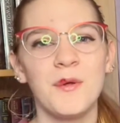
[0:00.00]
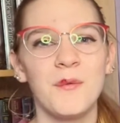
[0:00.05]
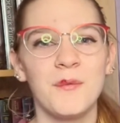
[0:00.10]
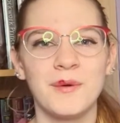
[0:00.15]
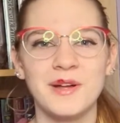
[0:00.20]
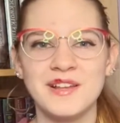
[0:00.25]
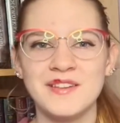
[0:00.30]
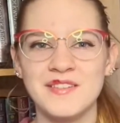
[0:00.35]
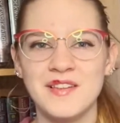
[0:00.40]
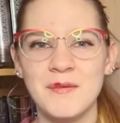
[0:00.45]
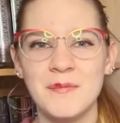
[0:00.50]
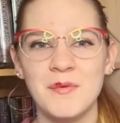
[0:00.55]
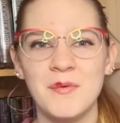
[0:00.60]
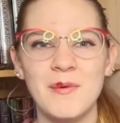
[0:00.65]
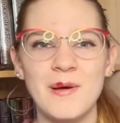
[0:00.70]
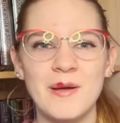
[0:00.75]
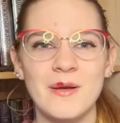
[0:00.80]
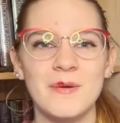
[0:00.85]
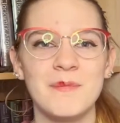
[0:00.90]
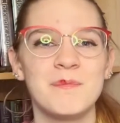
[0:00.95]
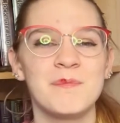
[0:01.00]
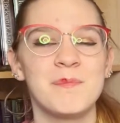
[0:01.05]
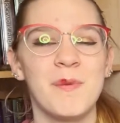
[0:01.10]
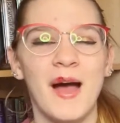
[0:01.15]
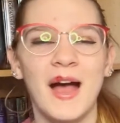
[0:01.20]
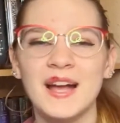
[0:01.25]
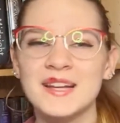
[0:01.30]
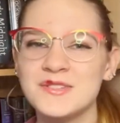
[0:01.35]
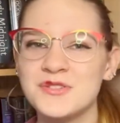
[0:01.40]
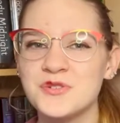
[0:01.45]
What is up? Welcome
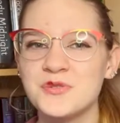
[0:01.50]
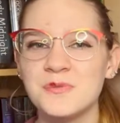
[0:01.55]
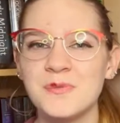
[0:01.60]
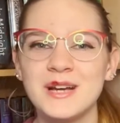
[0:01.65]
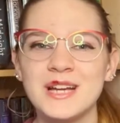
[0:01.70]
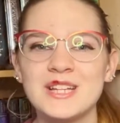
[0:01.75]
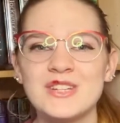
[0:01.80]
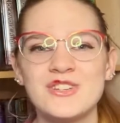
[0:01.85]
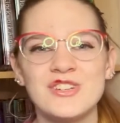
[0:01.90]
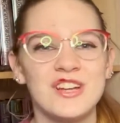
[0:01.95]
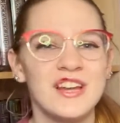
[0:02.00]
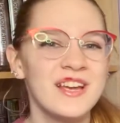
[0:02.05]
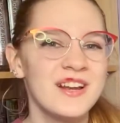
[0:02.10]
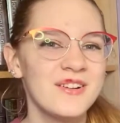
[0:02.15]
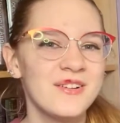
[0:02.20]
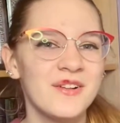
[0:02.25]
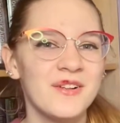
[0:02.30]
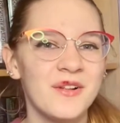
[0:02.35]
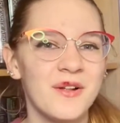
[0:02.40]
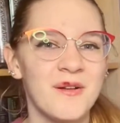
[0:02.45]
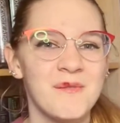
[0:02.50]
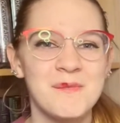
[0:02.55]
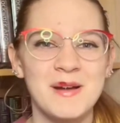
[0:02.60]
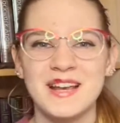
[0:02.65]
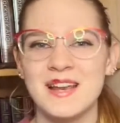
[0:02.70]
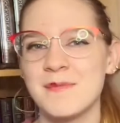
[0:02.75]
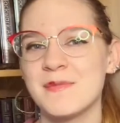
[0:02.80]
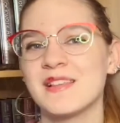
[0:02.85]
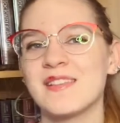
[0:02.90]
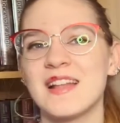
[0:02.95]
back to my channel. My
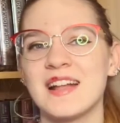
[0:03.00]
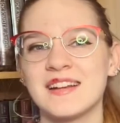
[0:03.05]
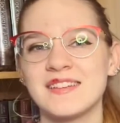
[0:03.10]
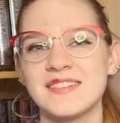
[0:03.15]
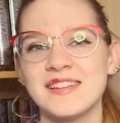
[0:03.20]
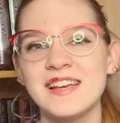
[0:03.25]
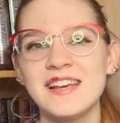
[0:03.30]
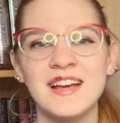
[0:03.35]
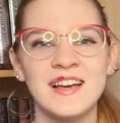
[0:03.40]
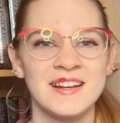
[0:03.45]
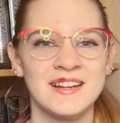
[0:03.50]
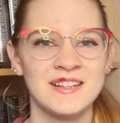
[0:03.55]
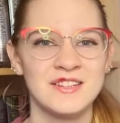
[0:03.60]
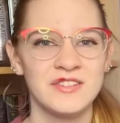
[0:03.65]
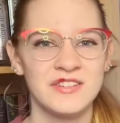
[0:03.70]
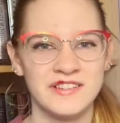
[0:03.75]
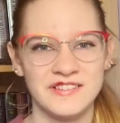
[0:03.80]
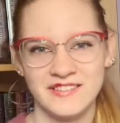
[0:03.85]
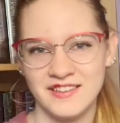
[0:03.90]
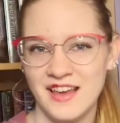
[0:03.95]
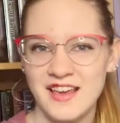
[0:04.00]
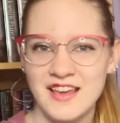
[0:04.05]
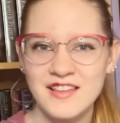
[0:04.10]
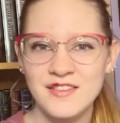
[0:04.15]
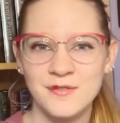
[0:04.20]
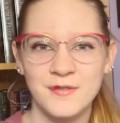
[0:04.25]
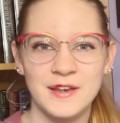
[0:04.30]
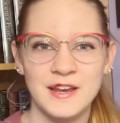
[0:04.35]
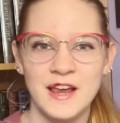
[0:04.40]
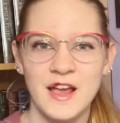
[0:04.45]
name is Lexi, and in today's
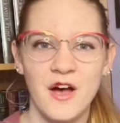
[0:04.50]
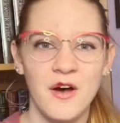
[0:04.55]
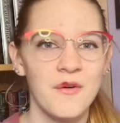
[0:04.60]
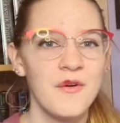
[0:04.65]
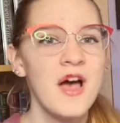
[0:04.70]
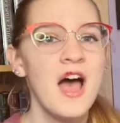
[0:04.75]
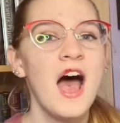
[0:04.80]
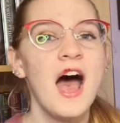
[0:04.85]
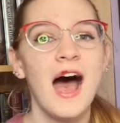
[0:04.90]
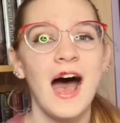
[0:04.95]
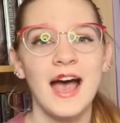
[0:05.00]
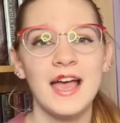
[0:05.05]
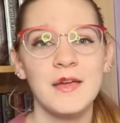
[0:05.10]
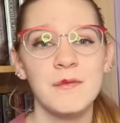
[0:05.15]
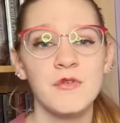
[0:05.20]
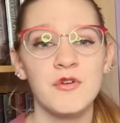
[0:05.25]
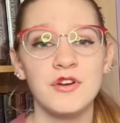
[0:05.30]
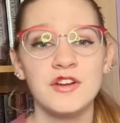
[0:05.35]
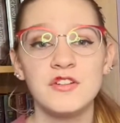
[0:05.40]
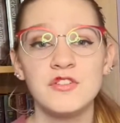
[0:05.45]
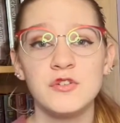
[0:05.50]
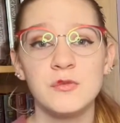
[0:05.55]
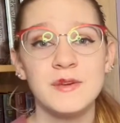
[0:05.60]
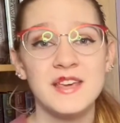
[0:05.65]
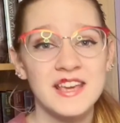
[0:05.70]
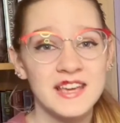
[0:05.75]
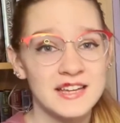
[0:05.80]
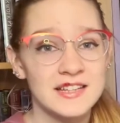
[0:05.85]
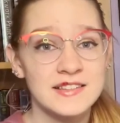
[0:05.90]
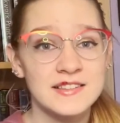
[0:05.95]
video, I am going to
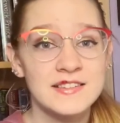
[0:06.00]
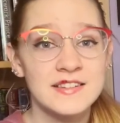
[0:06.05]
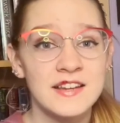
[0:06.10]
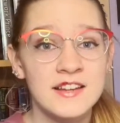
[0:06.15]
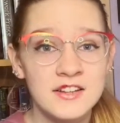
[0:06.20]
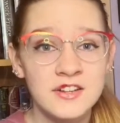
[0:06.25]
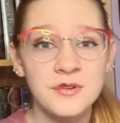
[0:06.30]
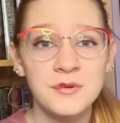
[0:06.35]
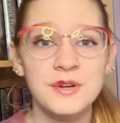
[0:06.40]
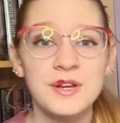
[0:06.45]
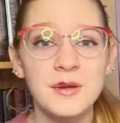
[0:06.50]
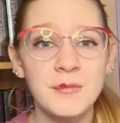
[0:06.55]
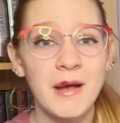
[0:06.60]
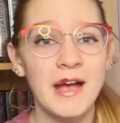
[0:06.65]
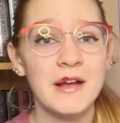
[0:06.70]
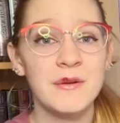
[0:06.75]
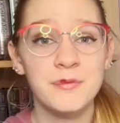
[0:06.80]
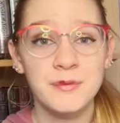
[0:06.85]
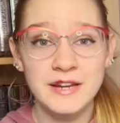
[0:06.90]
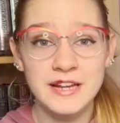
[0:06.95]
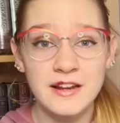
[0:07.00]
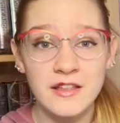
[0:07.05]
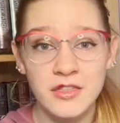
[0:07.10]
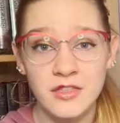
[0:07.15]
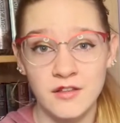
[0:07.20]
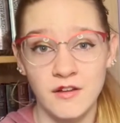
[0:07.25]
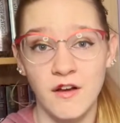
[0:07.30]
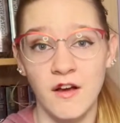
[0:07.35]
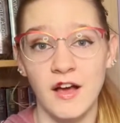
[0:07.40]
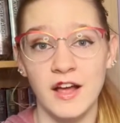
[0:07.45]
be continuing my
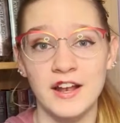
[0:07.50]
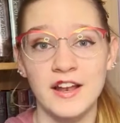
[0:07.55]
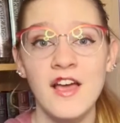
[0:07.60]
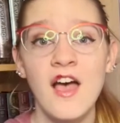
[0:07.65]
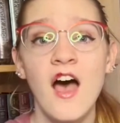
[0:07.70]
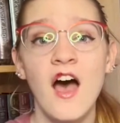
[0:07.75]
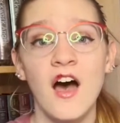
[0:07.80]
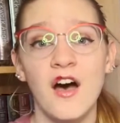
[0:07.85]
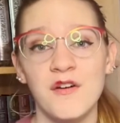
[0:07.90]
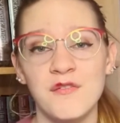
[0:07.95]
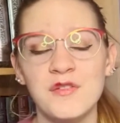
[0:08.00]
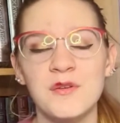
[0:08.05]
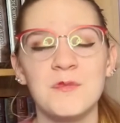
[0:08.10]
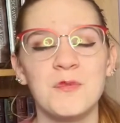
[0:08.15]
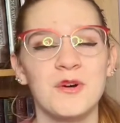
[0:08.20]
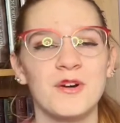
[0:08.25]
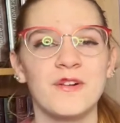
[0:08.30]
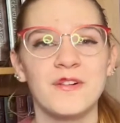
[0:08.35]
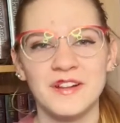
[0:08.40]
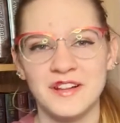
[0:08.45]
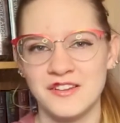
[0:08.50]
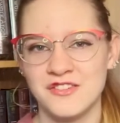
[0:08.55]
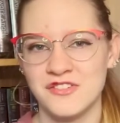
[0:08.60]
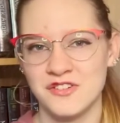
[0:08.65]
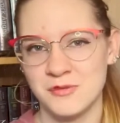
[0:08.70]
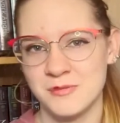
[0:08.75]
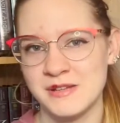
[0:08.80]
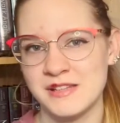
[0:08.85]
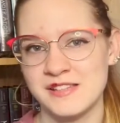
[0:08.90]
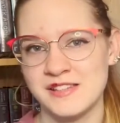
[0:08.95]
readathon of the Mortal
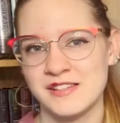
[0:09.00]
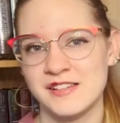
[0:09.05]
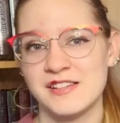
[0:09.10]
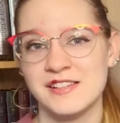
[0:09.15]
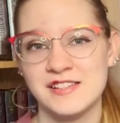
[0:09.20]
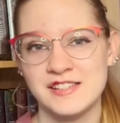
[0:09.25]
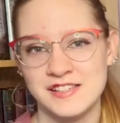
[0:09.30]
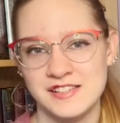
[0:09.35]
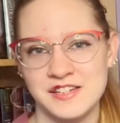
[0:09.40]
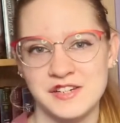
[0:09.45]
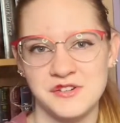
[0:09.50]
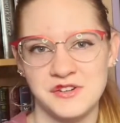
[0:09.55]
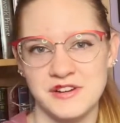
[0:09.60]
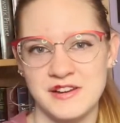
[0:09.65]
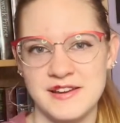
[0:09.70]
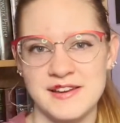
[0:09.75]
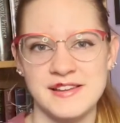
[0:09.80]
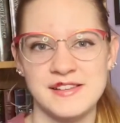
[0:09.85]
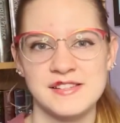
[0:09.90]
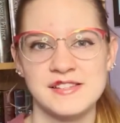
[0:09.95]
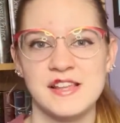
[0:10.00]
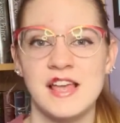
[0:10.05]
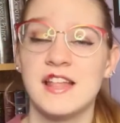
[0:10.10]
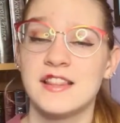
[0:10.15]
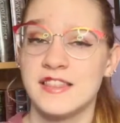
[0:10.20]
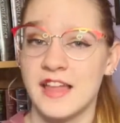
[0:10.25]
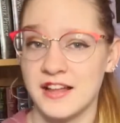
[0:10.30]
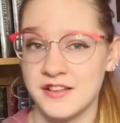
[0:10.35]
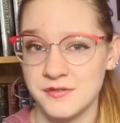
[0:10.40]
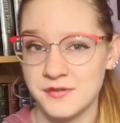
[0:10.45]
Instruments series.
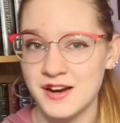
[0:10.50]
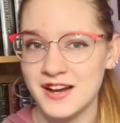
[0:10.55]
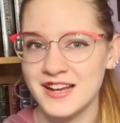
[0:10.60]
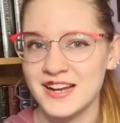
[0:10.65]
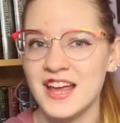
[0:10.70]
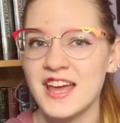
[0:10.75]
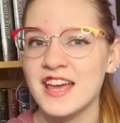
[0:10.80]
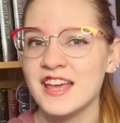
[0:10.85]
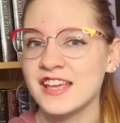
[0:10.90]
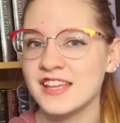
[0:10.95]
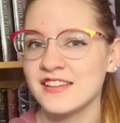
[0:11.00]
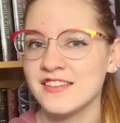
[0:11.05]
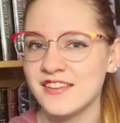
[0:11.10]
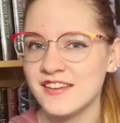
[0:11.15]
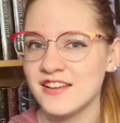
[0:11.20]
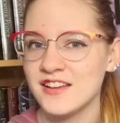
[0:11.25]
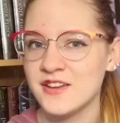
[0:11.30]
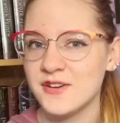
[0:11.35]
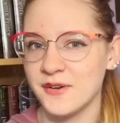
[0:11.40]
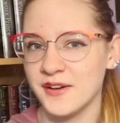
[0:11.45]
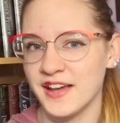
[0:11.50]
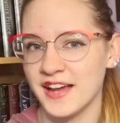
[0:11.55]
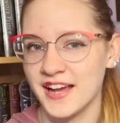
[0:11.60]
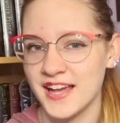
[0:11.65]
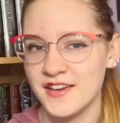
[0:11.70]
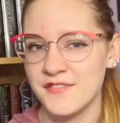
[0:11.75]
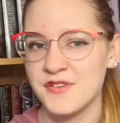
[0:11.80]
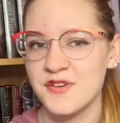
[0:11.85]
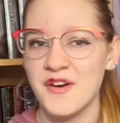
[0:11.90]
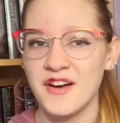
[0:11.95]
That's right, continuing.
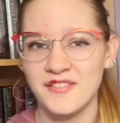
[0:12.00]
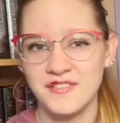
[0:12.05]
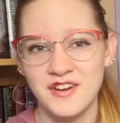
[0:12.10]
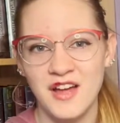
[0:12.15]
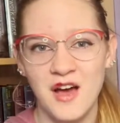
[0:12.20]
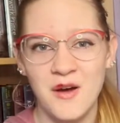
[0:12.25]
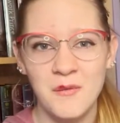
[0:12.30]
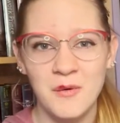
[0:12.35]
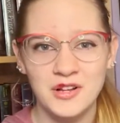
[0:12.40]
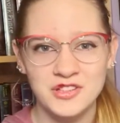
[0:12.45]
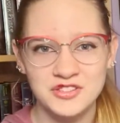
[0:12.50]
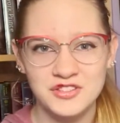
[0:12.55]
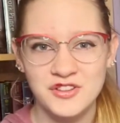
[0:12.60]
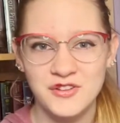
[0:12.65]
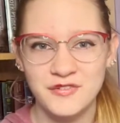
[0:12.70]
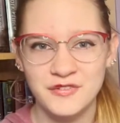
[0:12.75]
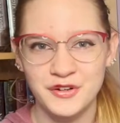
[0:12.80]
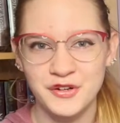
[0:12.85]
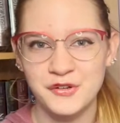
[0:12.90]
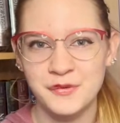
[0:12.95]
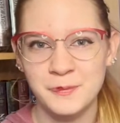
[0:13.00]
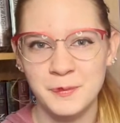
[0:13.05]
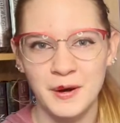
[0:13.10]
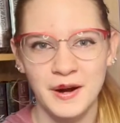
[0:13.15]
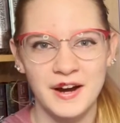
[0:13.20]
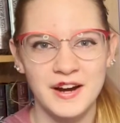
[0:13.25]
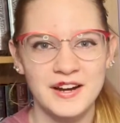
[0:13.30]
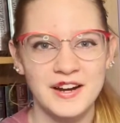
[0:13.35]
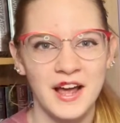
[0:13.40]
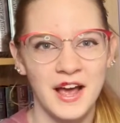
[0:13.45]
If you have not watched the first
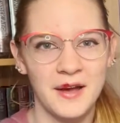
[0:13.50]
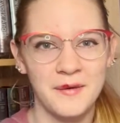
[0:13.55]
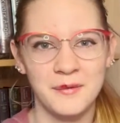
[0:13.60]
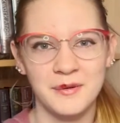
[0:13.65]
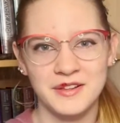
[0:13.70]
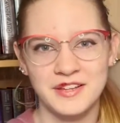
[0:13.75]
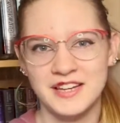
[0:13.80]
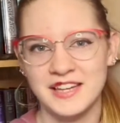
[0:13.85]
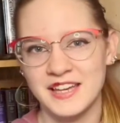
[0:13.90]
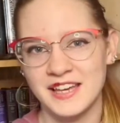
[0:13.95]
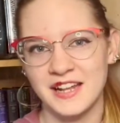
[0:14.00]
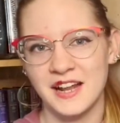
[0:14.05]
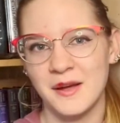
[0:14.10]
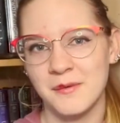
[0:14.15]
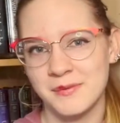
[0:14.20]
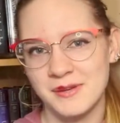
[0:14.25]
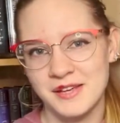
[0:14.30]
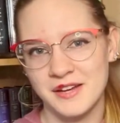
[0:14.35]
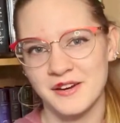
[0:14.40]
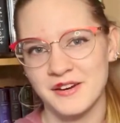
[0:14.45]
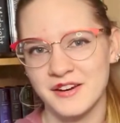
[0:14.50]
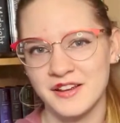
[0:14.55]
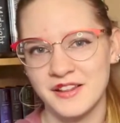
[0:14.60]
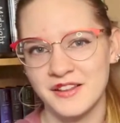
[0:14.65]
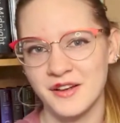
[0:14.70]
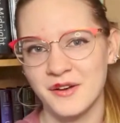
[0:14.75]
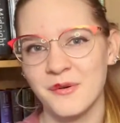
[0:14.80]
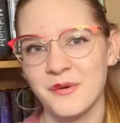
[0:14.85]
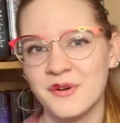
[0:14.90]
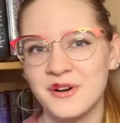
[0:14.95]
part, I will link it up here in
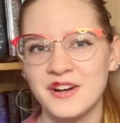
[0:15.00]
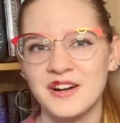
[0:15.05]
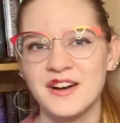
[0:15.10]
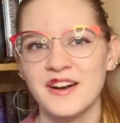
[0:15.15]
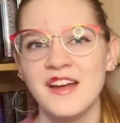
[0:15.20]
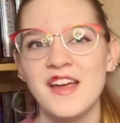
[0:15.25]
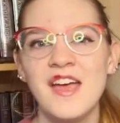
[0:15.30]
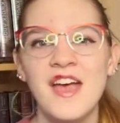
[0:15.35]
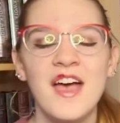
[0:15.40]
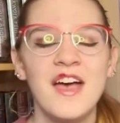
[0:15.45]
the corner.